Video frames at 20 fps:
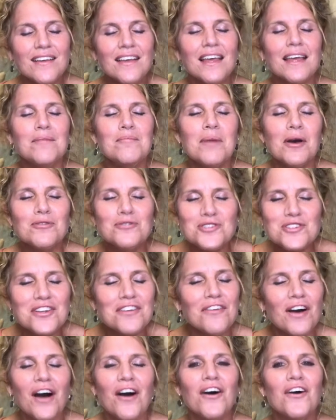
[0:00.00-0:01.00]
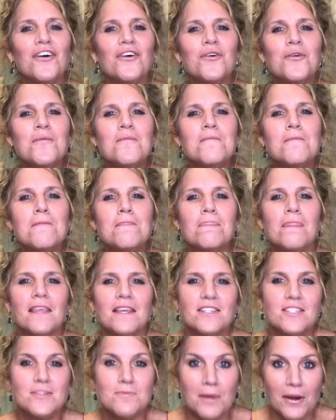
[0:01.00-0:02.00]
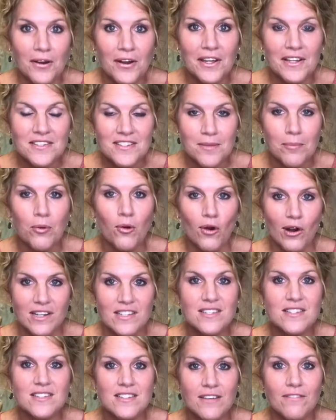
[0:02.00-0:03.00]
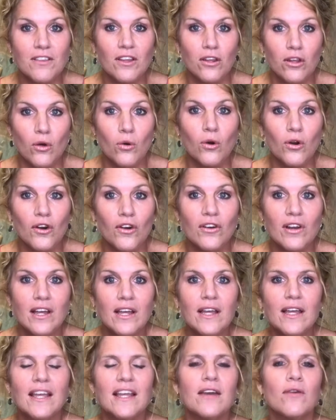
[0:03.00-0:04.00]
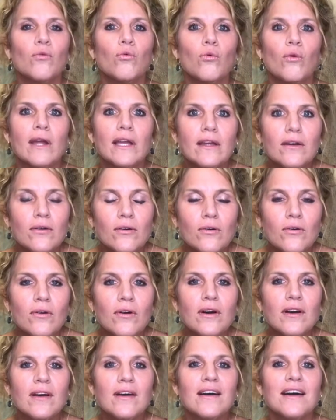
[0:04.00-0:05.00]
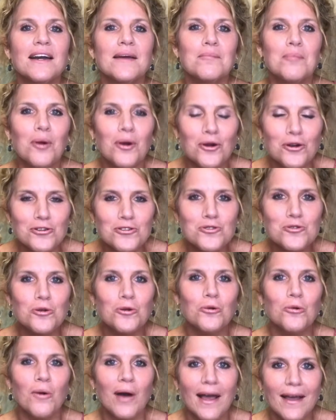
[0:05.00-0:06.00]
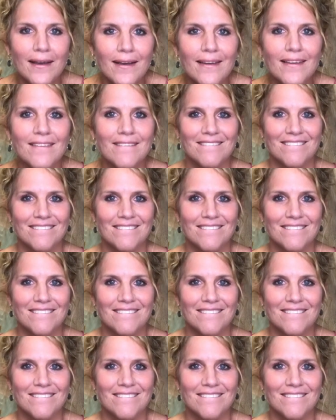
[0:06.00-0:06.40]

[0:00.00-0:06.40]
and most of all, experience the presence of the Lord in a real and personal way.